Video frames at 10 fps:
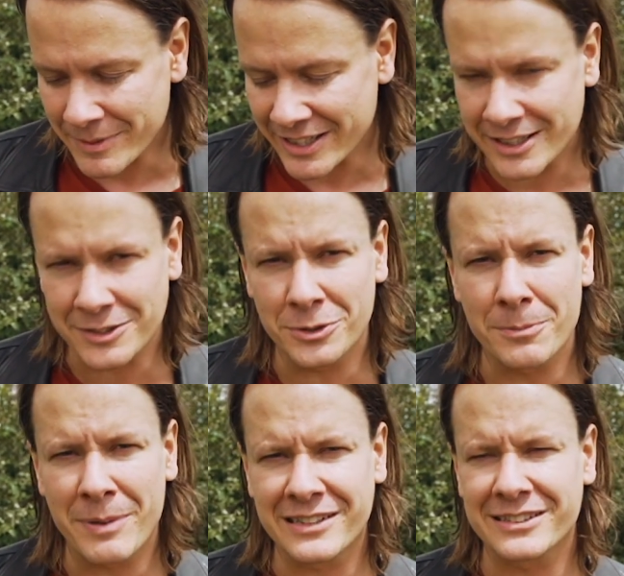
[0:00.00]
But then I do
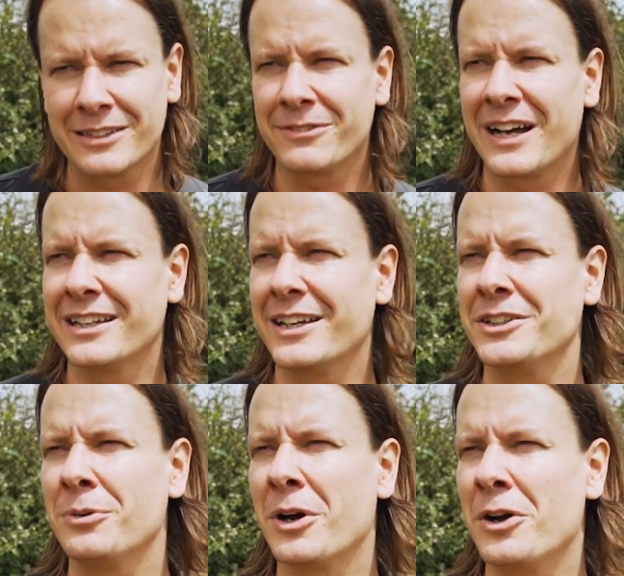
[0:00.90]
come back to the fact that A
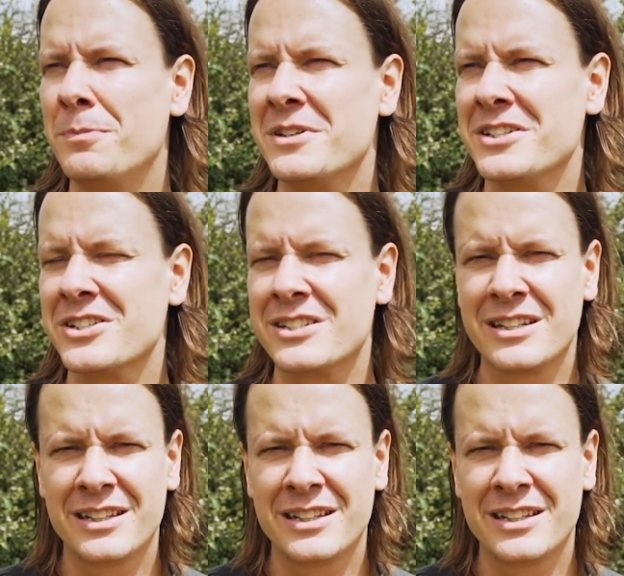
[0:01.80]
New Hope is just